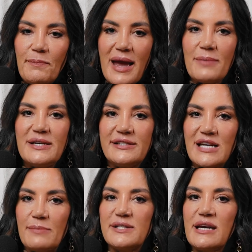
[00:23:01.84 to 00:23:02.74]
baby
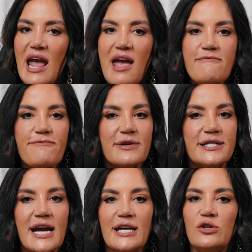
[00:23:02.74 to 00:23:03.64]
steps and every
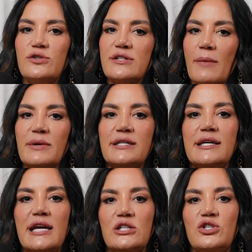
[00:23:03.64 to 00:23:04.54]
day do something to
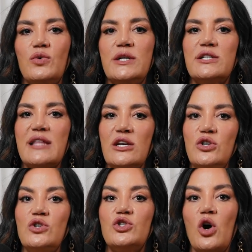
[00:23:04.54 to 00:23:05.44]
get you into that
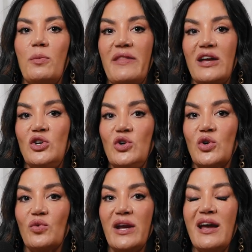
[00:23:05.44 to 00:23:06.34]
new job and that new
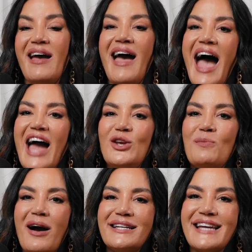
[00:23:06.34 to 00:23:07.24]
career, and you
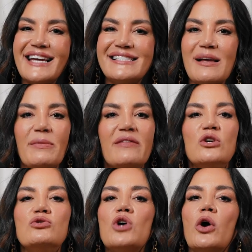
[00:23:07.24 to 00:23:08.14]
might take something that
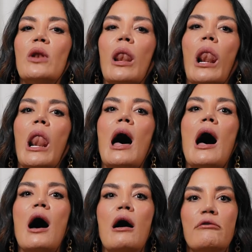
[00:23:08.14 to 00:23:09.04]
you don't
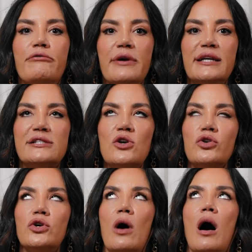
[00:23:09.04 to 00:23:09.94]
love. It's
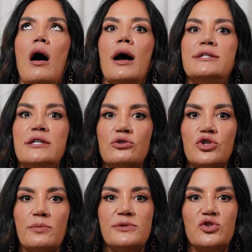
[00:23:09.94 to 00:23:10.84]
not your ideal
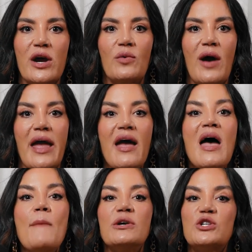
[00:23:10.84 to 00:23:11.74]
job straight away,
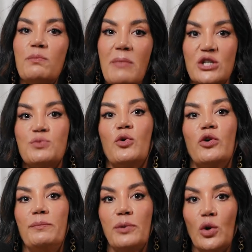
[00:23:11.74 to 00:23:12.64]
but you're much more
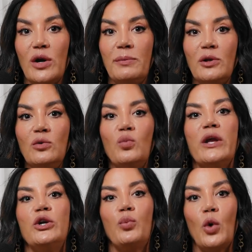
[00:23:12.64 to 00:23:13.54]
employable
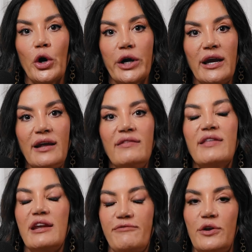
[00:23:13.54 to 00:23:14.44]
when you're working
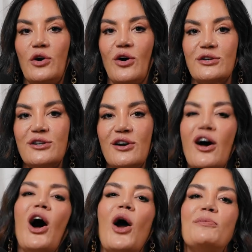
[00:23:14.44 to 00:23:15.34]
than if you're not.
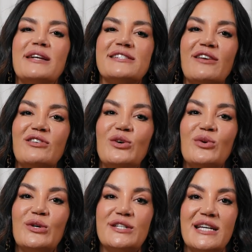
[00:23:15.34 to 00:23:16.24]
Hope that's given you a
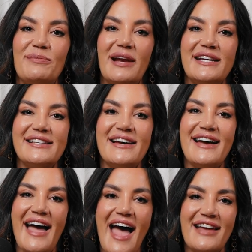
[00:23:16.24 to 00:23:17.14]
good tip, Lisa,
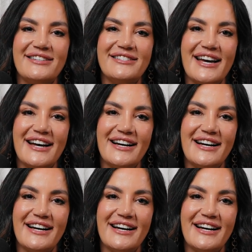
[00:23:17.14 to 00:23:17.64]
and